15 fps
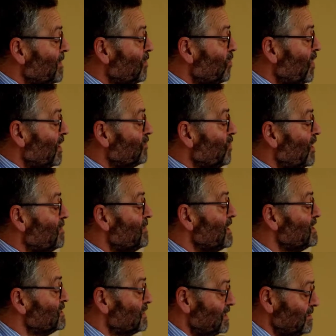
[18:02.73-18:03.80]
be 1B
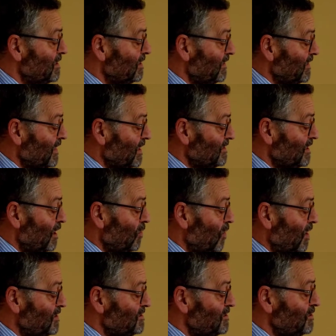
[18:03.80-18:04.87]
because we're in the middle of it, and now
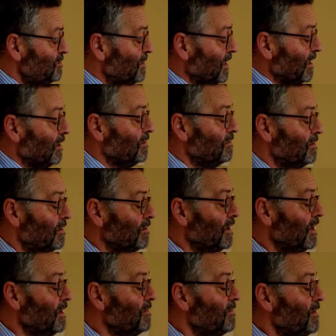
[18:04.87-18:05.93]
1-2B.
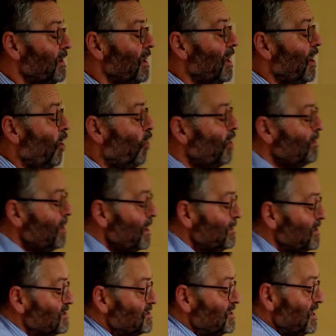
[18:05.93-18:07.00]
Okay, or it may
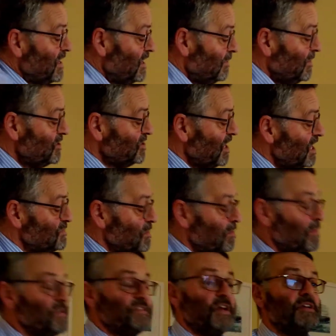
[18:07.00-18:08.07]
be a C, in which case we
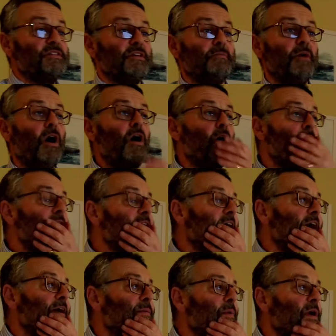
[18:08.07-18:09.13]
probably say to them,
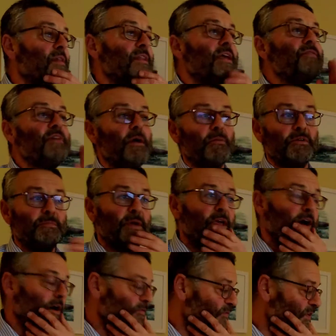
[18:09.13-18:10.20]
okay, well leave that with me,
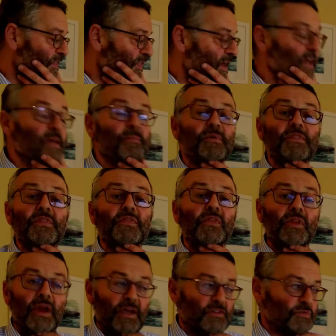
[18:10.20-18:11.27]
I'll fit that in within
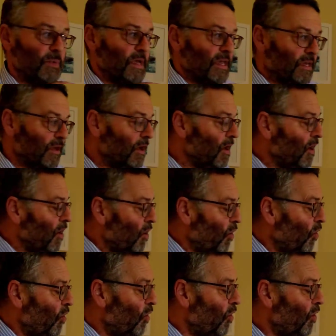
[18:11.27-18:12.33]
the next week.
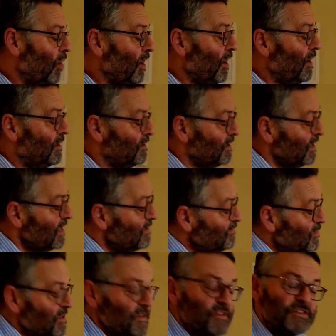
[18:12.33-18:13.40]
Or even
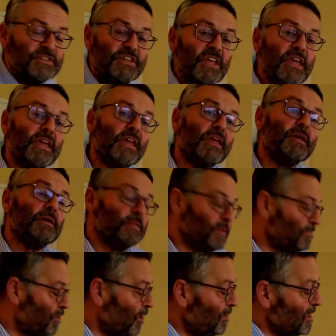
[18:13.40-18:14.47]
with a C,
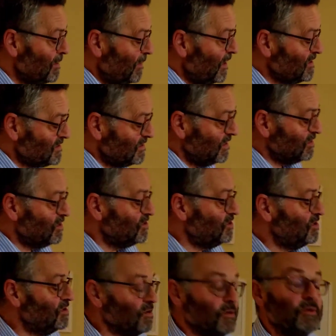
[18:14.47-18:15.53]
probably the best thing to
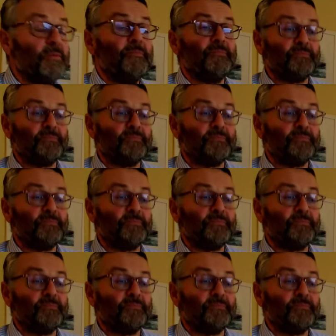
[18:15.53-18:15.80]
do,